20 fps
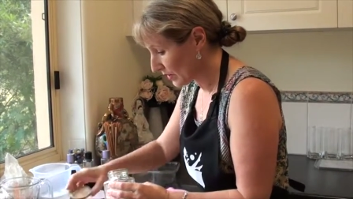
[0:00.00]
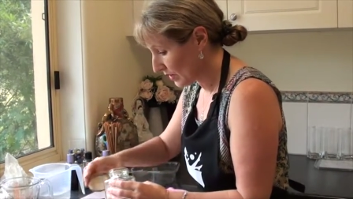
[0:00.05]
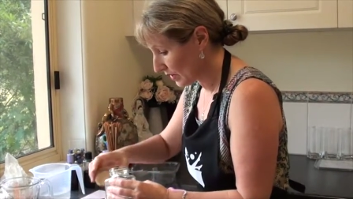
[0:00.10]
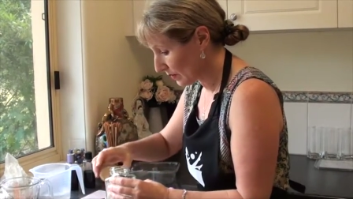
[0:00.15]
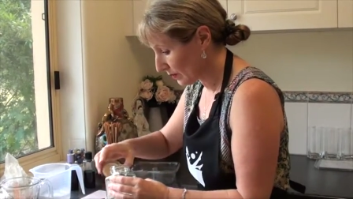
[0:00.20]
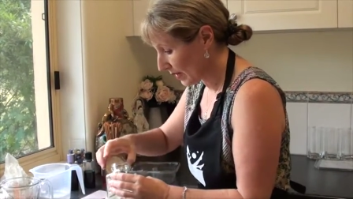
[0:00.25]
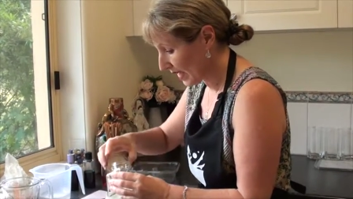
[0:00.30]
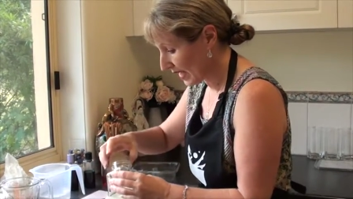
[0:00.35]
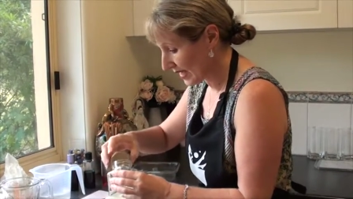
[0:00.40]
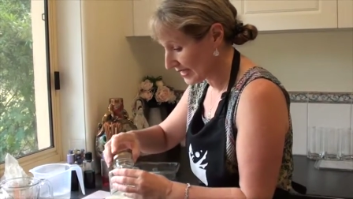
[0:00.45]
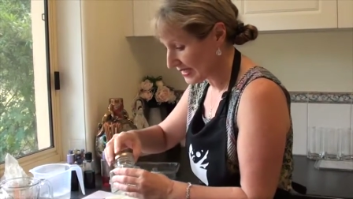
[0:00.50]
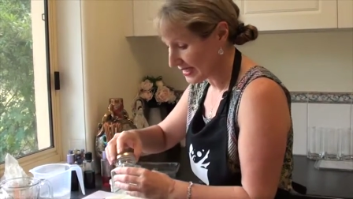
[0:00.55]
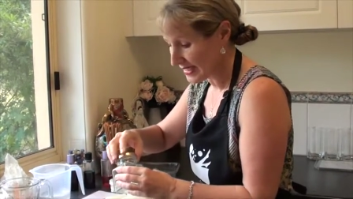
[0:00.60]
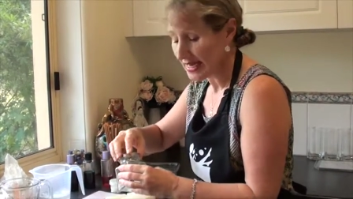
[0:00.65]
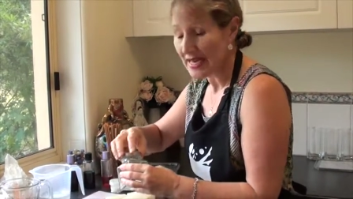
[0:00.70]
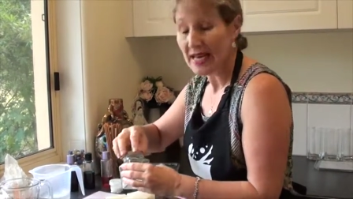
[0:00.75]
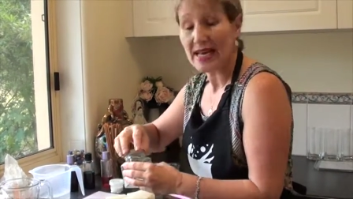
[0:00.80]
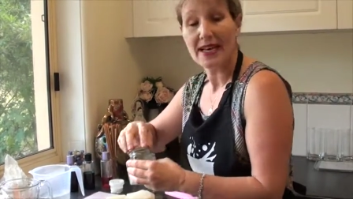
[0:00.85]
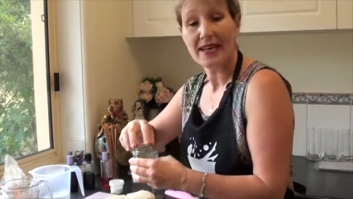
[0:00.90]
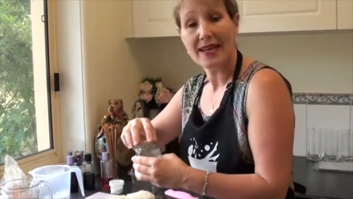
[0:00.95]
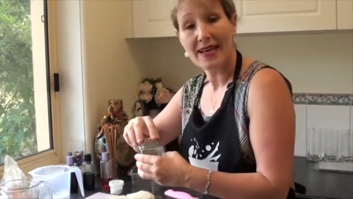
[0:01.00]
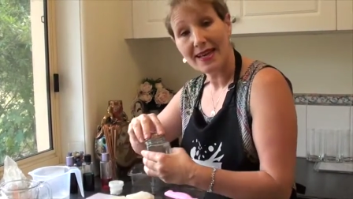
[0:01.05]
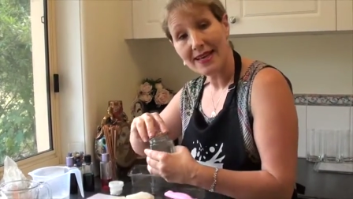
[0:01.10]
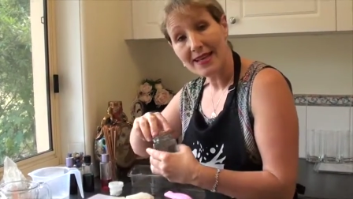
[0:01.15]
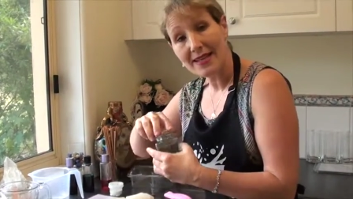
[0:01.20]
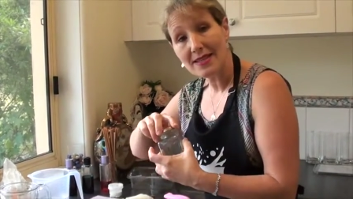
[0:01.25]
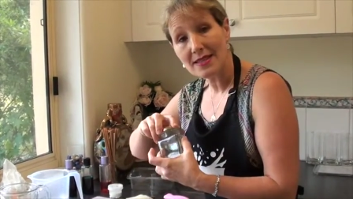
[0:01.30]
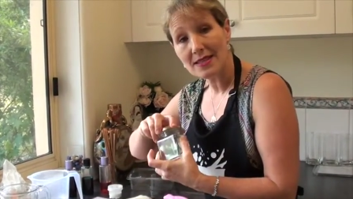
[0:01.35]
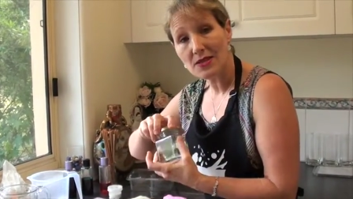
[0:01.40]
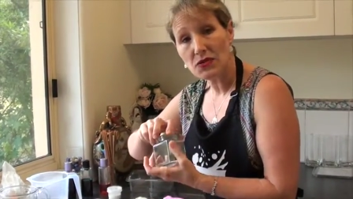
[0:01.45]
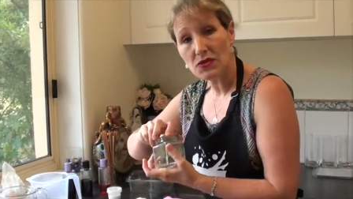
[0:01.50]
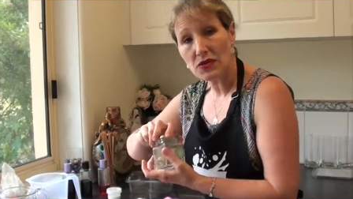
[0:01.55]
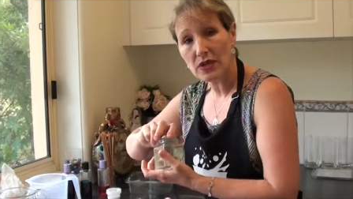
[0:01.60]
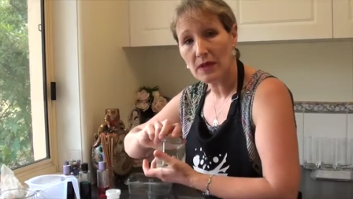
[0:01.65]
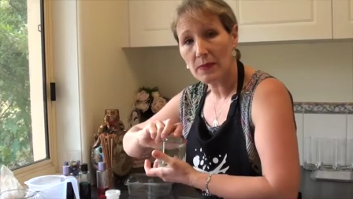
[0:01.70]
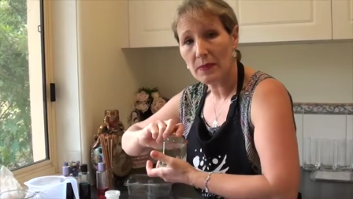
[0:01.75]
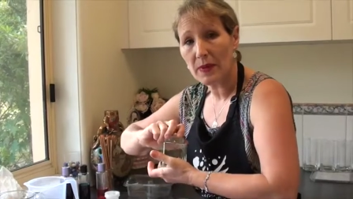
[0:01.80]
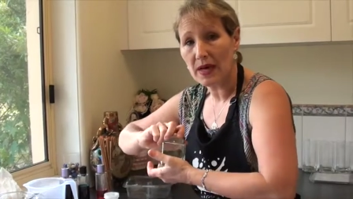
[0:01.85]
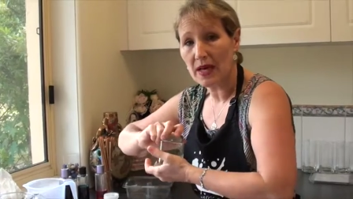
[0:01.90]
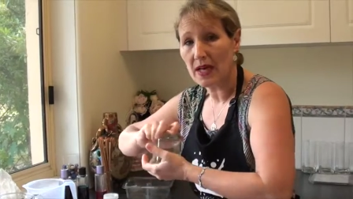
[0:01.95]
to the paste. Now here's the
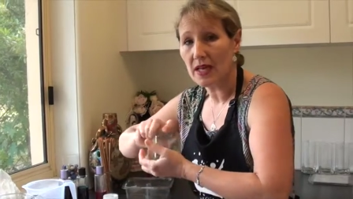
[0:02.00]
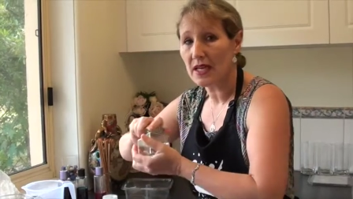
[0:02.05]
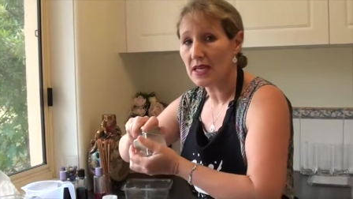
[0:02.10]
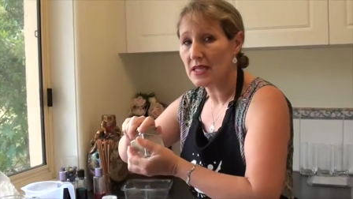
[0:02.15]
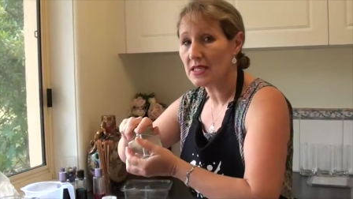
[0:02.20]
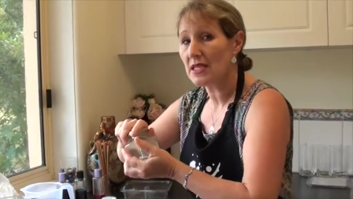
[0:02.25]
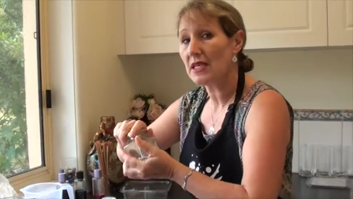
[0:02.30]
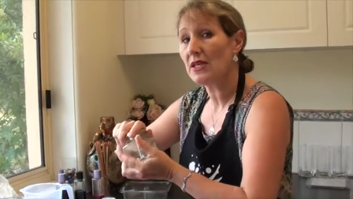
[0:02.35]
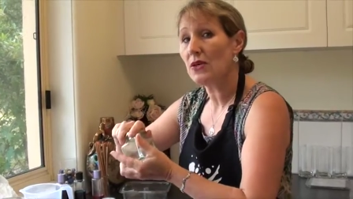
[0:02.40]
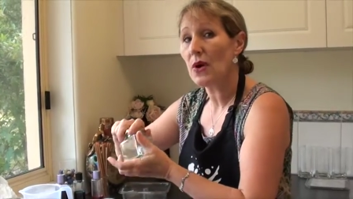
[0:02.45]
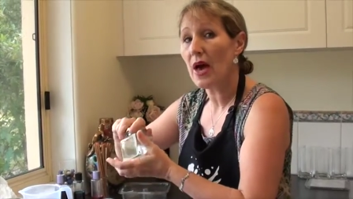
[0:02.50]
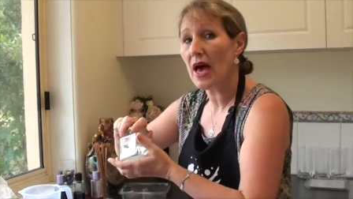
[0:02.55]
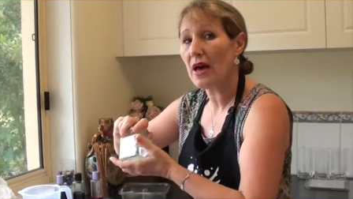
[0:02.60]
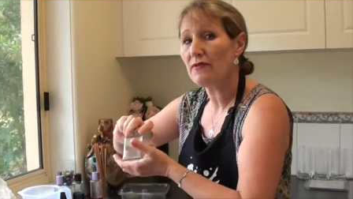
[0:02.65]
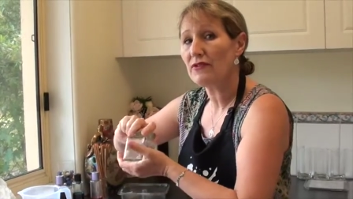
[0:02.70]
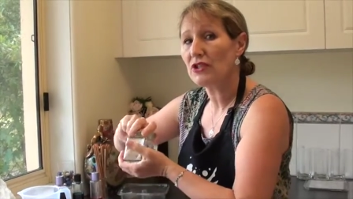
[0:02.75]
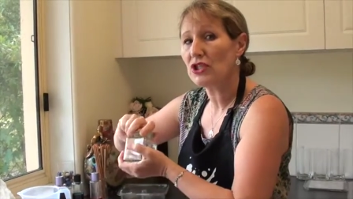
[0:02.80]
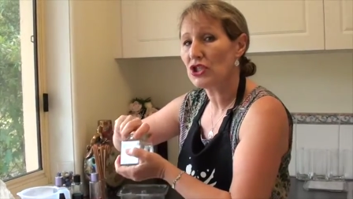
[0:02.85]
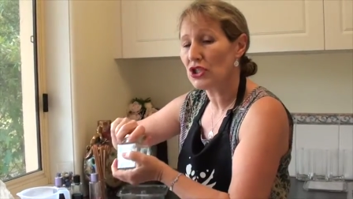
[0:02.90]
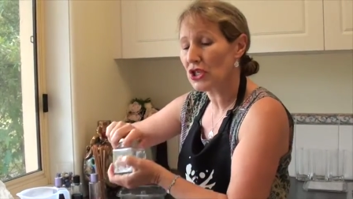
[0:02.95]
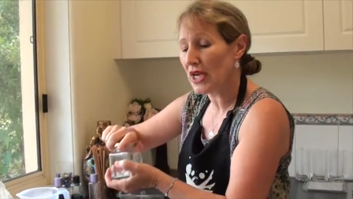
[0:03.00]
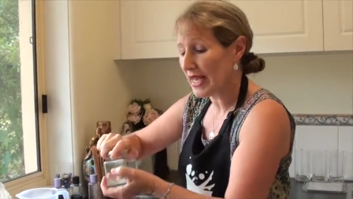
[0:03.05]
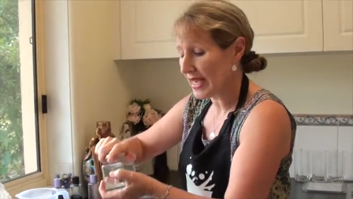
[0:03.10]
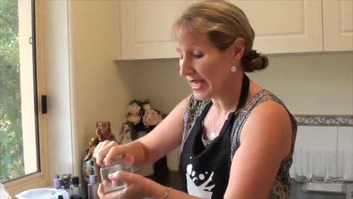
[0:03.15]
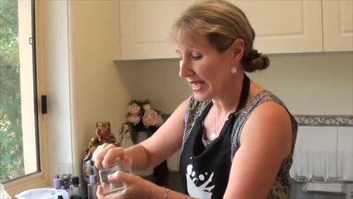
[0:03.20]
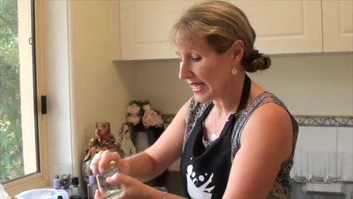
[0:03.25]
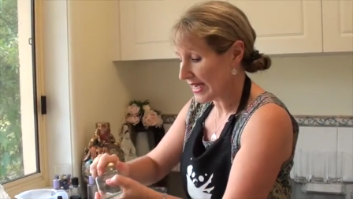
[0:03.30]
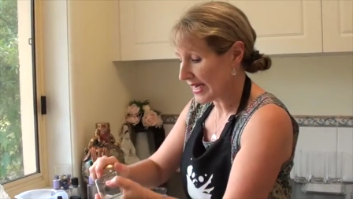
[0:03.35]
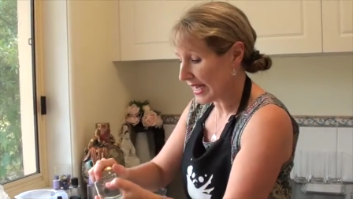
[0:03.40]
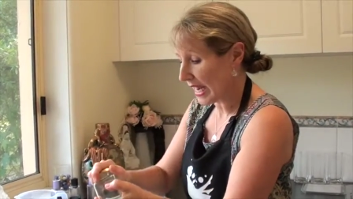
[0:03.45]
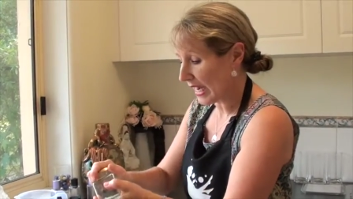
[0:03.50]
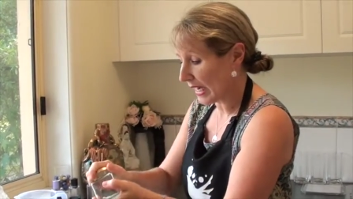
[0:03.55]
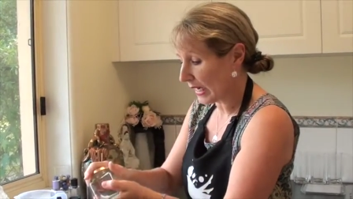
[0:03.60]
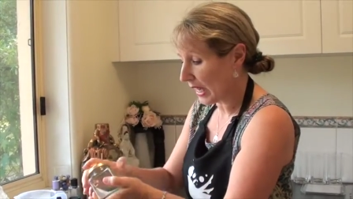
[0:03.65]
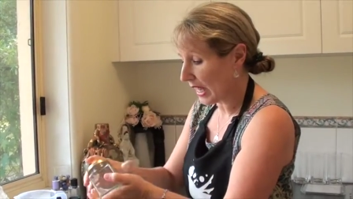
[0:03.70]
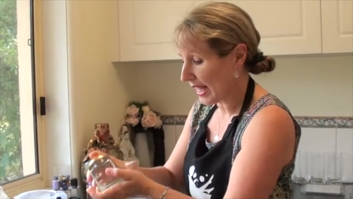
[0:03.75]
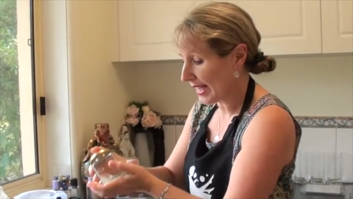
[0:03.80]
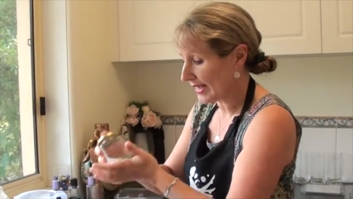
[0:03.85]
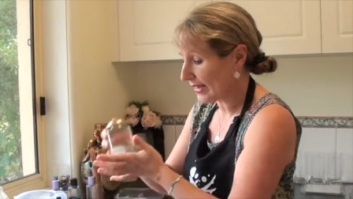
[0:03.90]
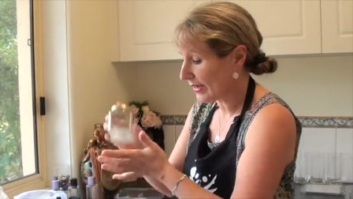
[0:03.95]
tricky part is that you have to shake it
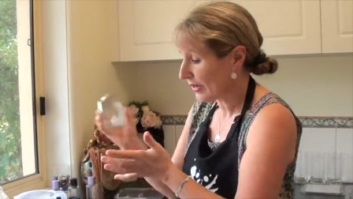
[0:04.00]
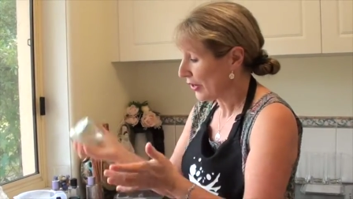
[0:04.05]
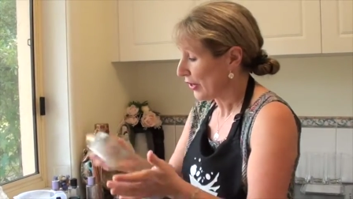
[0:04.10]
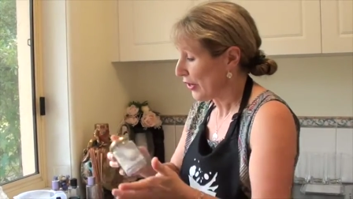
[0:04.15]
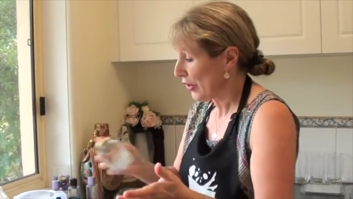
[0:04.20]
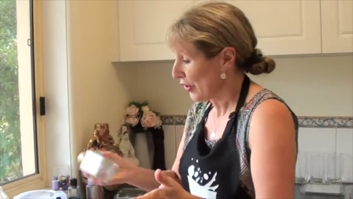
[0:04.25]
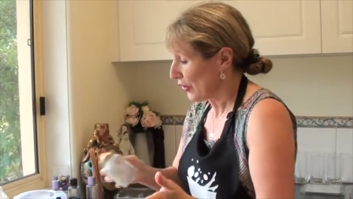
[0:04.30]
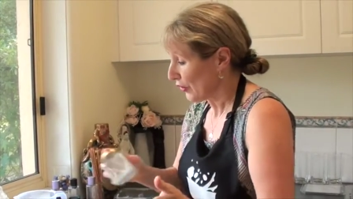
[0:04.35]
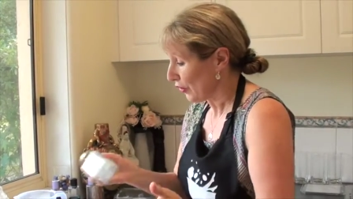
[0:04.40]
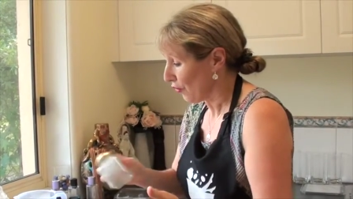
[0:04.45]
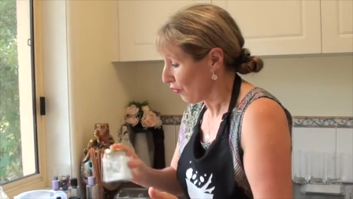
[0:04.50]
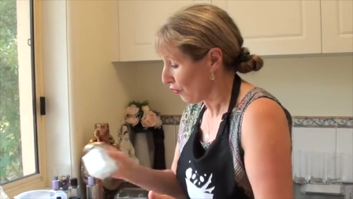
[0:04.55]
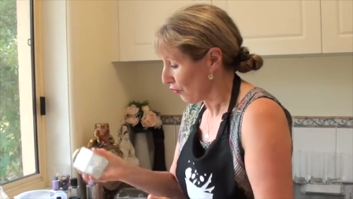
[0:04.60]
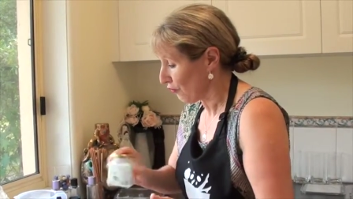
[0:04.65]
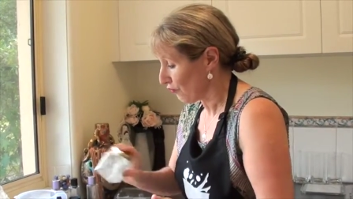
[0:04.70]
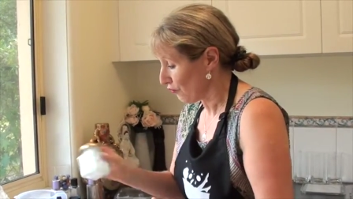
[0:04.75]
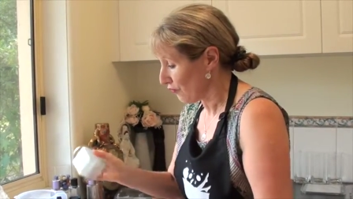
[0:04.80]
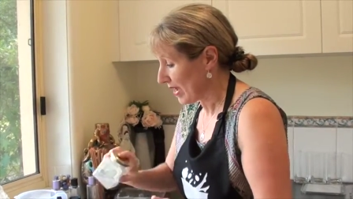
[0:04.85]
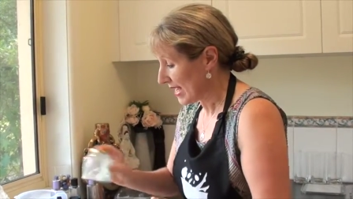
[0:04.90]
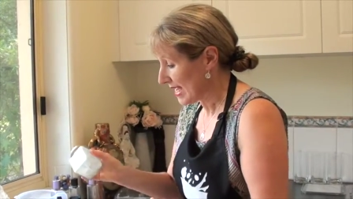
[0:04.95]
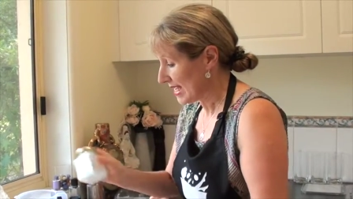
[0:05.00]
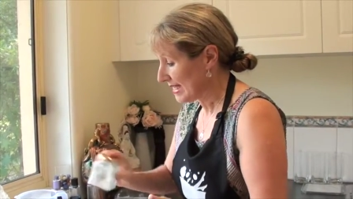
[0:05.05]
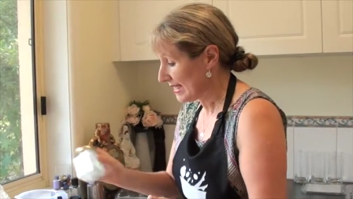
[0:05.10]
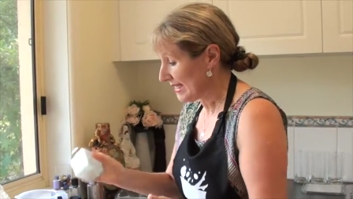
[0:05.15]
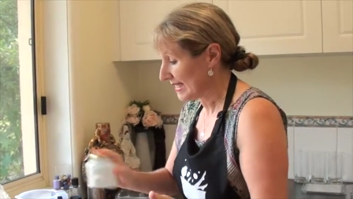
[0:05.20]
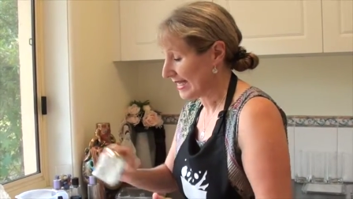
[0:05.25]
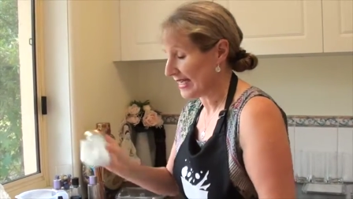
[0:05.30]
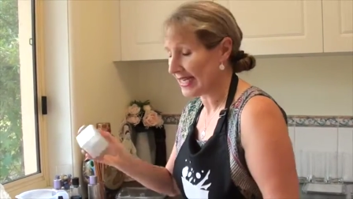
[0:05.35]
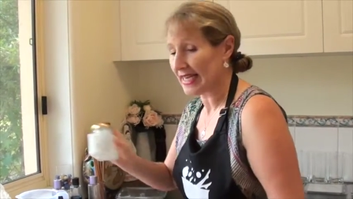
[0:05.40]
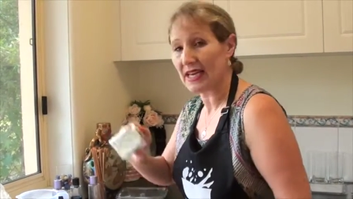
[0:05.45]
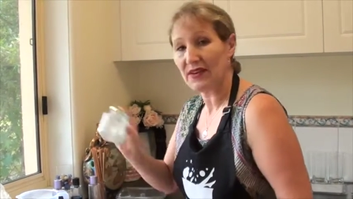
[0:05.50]
like crazy.